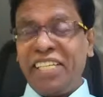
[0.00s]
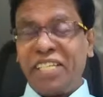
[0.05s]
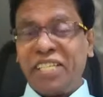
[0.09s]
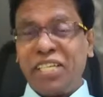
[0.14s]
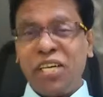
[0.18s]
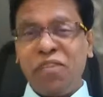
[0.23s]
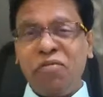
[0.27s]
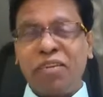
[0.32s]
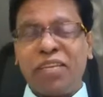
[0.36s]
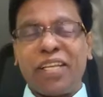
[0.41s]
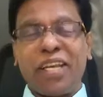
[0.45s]
this
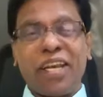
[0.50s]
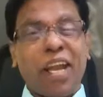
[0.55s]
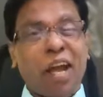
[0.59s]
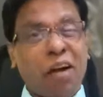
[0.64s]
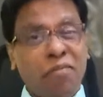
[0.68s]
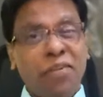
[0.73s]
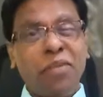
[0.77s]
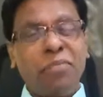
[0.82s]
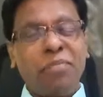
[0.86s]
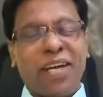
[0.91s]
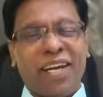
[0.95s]
day with a
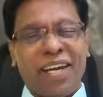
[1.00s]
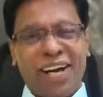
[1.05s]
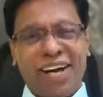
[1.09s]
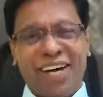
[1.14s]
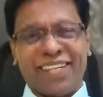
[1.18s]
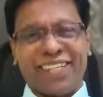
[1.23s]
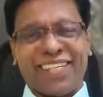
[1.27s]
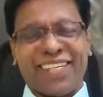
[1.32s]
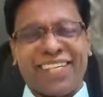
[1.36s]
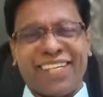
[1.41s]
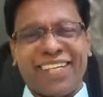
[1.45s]
love in my
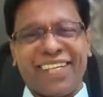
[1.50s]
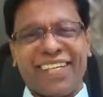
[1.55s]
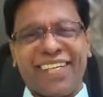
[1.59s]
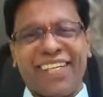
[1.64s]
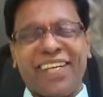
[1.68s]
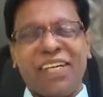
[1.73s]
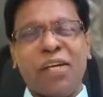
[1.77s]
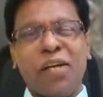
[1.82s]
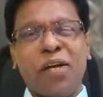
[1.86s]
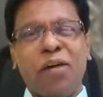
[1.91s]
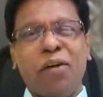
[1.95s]
heart.
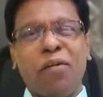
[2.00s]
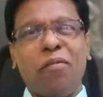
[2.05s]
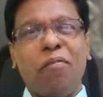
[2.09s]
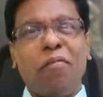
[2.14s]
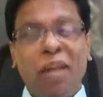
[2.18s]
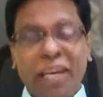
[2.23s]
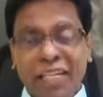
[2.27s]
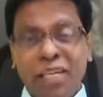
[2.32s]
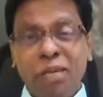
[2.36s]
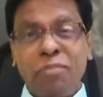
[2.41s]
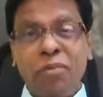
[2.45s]

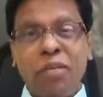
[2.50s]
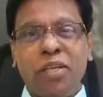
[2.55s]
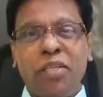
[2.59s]
Welcome